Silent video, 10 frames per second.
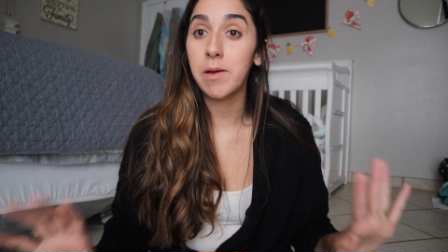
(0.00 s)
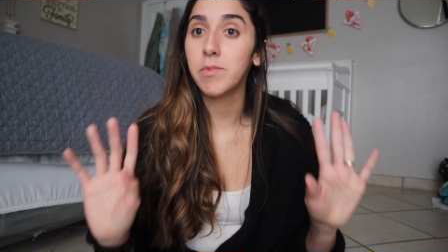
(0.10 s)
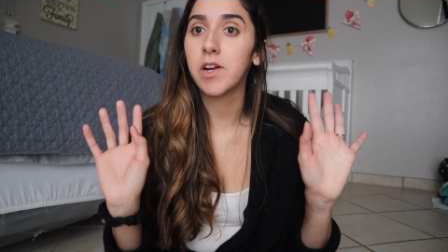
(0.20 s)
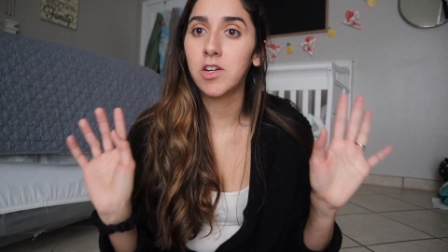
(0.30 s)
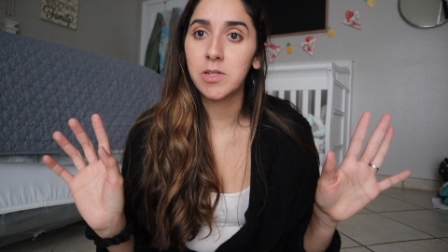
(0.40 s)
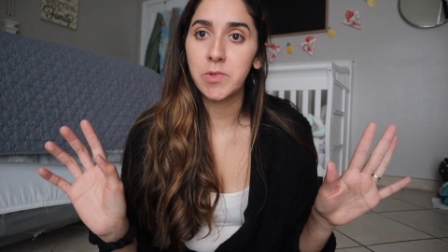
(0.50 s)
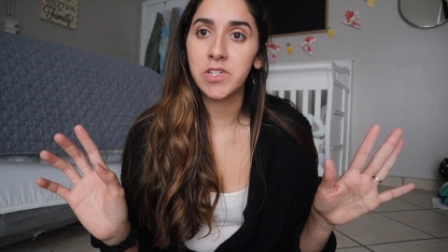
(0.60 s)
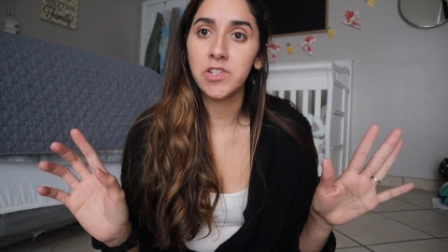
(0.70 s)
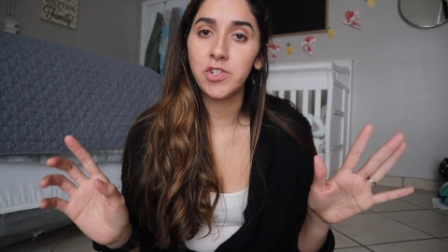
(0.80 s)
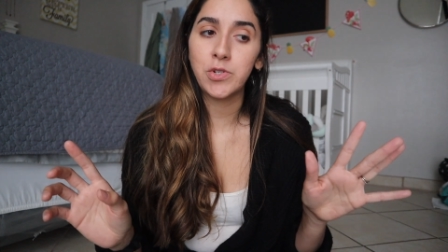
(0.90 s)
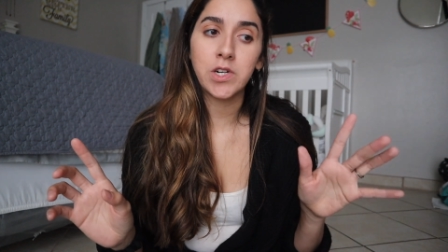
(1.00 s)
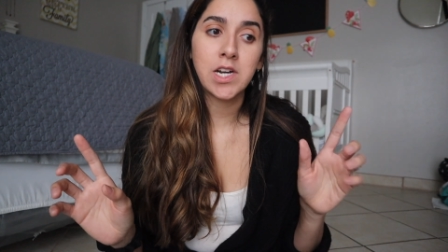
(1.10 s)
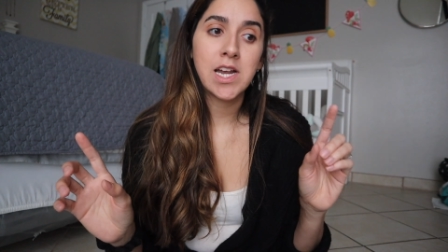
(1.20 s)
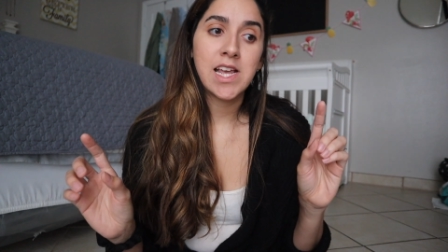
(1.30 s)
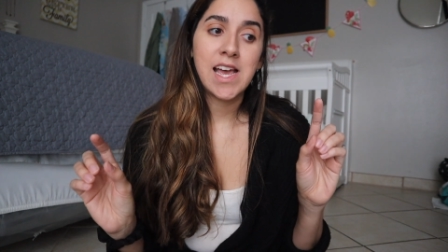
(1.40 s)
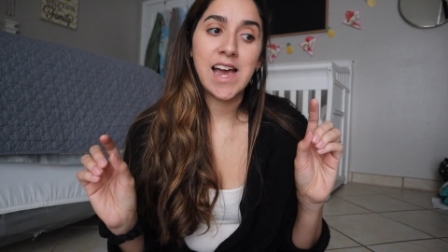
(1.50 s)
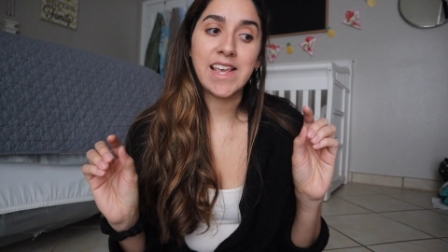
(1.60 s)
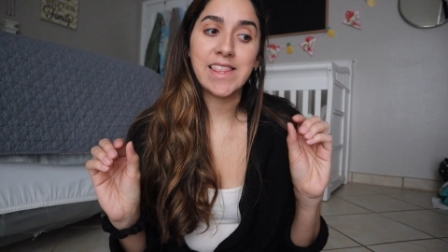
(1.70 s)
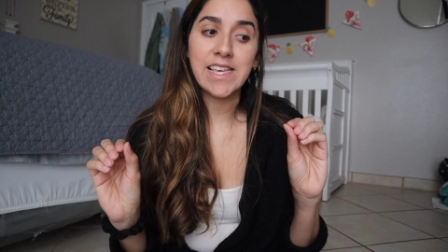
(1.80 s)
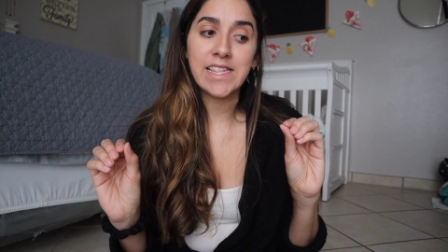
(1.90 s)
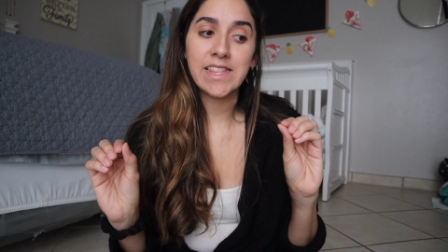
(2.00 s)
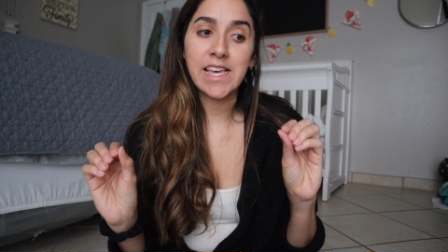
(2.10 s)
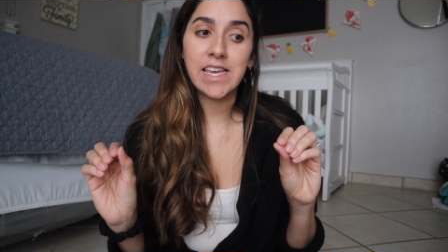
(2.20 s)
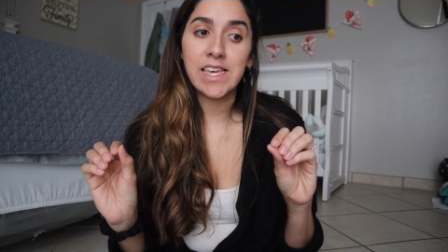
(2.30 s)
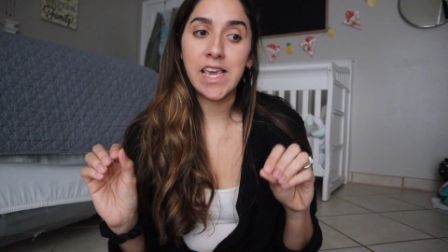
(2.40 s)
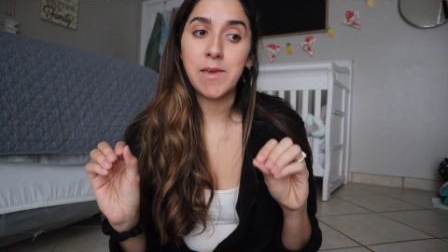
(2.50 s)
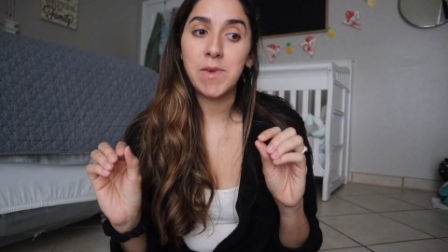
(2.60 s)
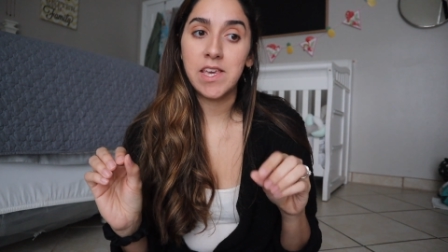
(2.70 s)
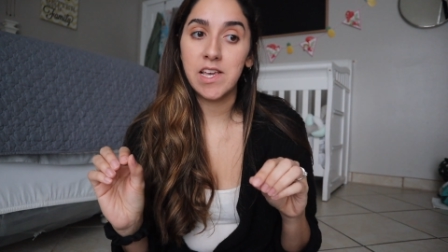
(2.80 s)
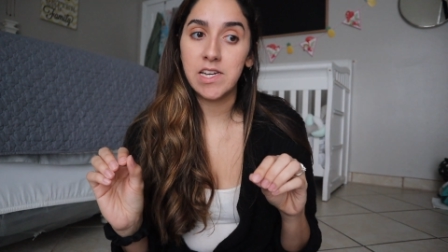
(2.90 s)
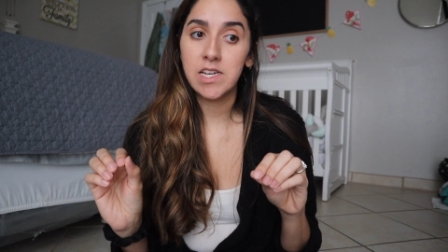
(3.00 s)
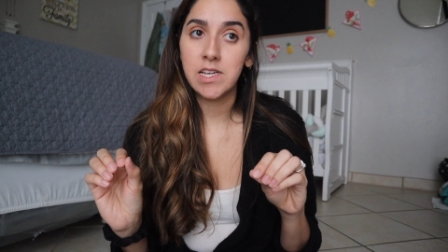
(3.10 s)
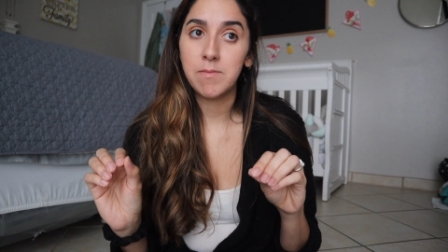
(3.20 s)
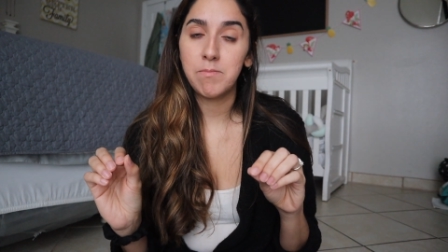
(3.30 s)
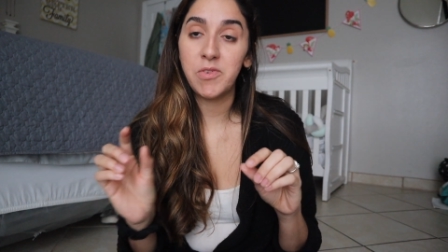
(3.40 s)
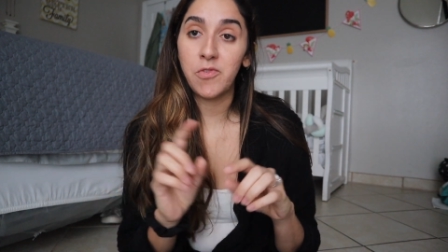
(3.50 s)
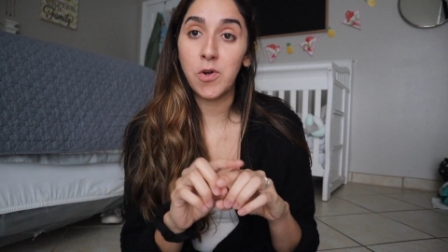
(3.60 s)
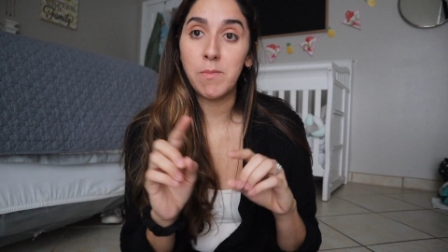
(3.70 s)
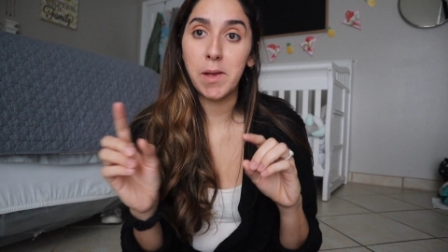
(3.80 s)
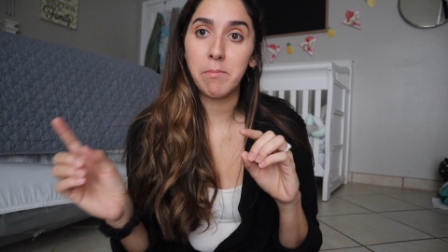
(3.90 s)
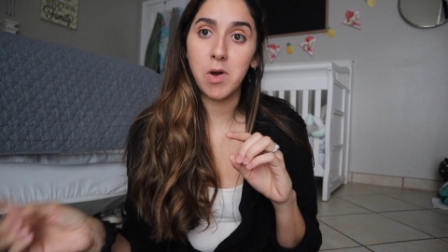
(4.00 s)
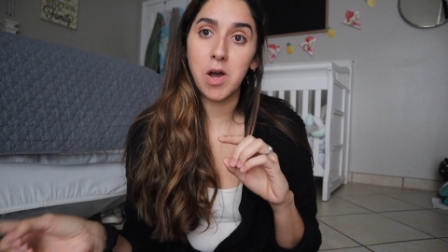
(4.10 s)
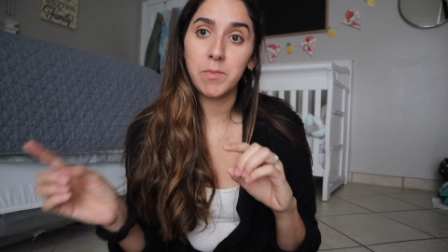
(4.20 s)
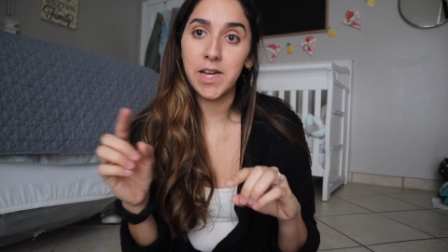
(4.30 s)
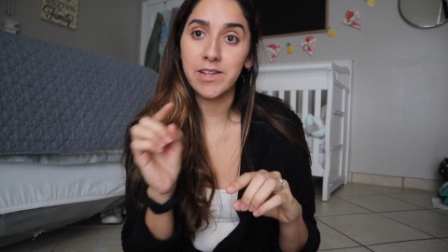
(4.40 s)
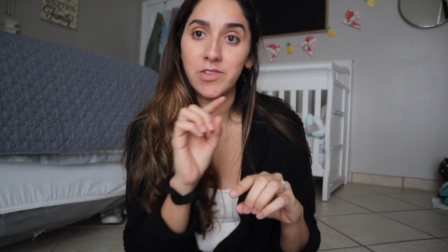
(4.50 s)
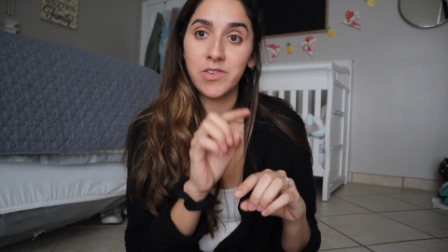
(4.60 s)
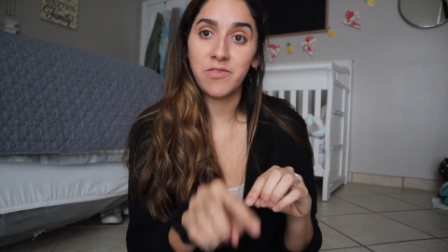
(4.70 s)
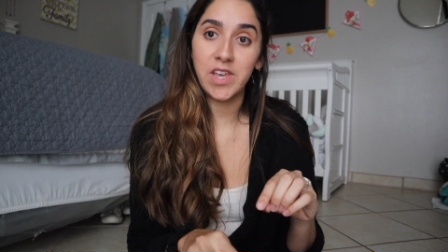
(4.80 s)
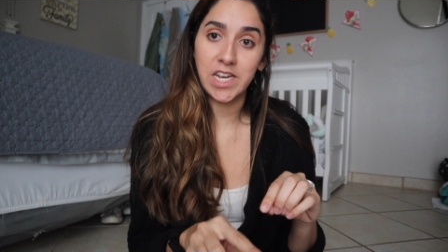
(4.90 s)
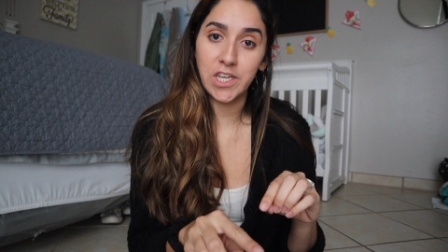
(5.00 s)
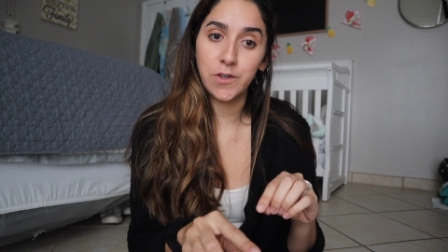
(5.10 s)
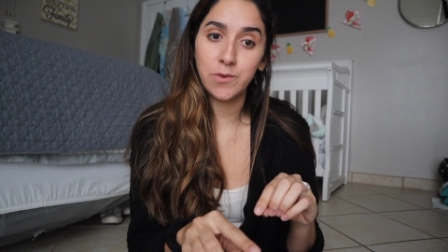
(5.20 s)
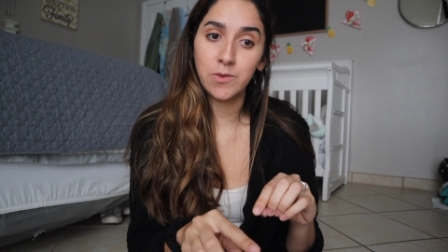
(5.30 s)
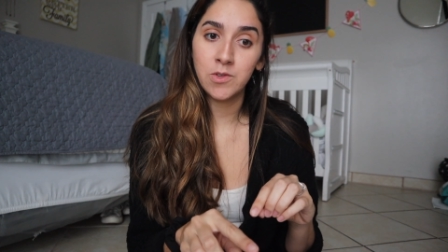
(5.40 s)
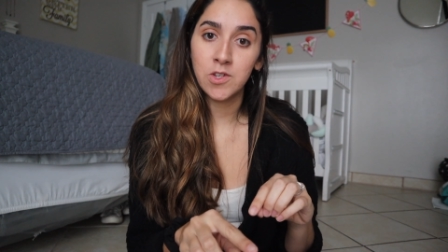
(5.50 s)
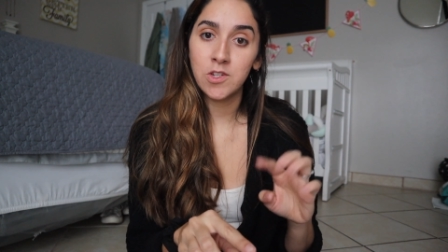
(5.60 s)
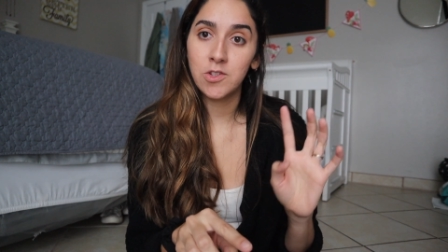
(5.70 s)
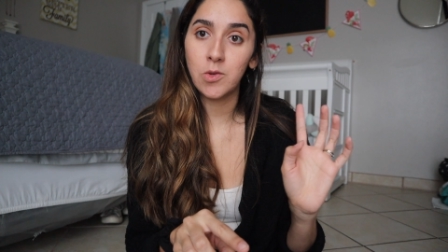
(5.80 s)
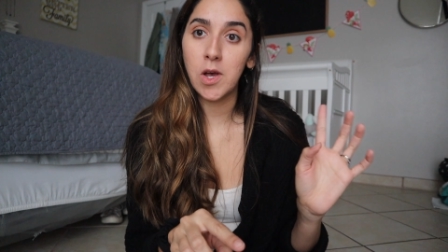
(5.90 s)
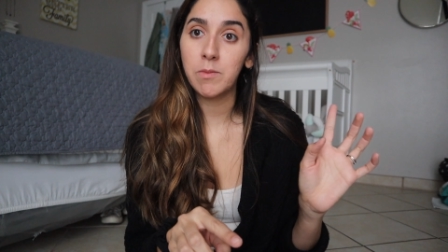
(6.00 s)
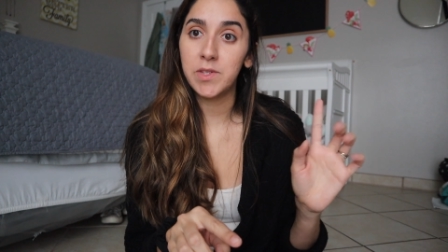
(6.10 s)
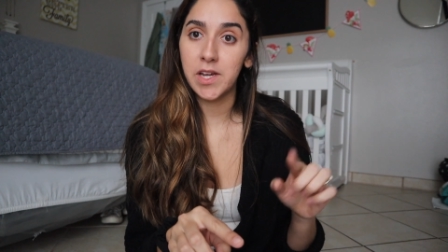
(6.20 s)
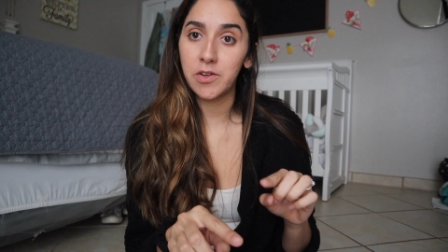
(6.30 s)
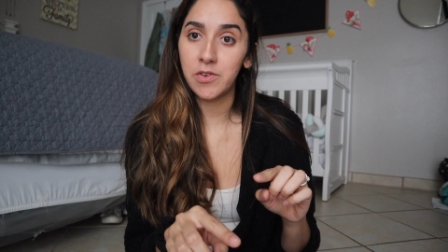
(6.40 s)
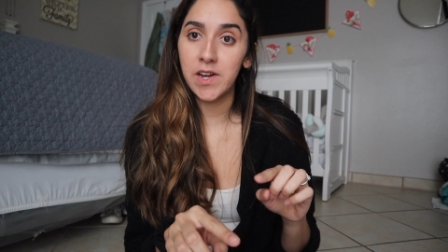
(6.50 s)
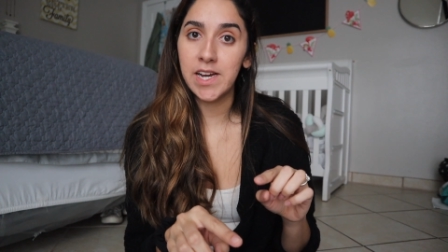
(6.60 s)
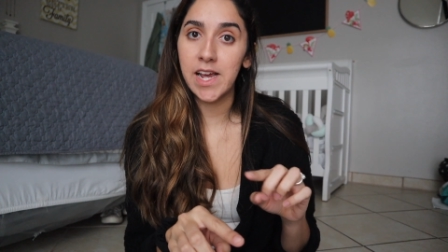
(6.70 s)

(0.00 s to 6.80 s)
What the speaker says: I'm not 100% sure. I think they came in before my mom got to the venue to help decorate.